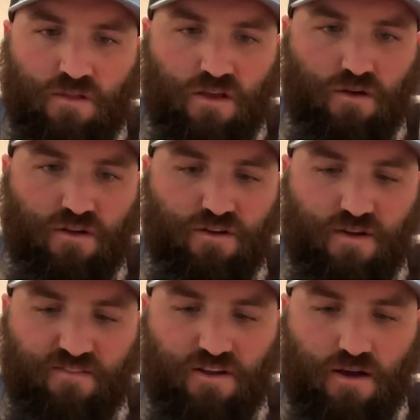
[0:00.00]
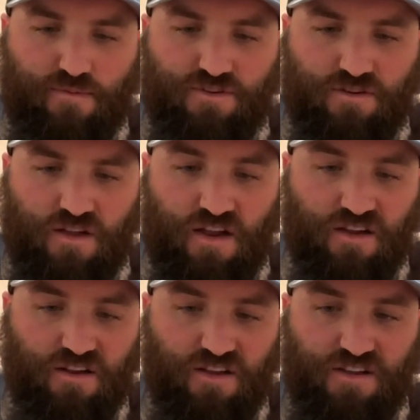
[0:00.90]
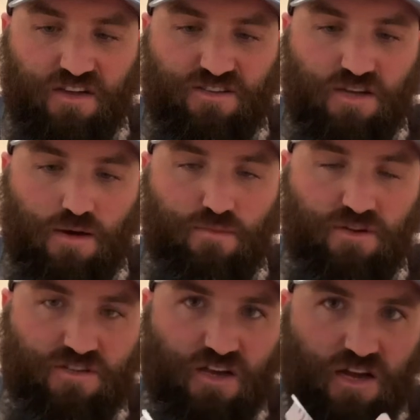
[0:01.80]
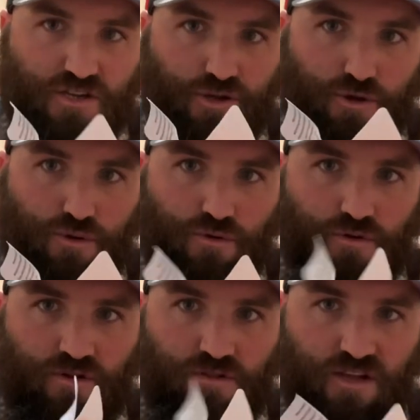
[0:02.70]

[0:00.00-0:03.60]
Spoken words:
you know, you do have that option. And it does come, it's got two,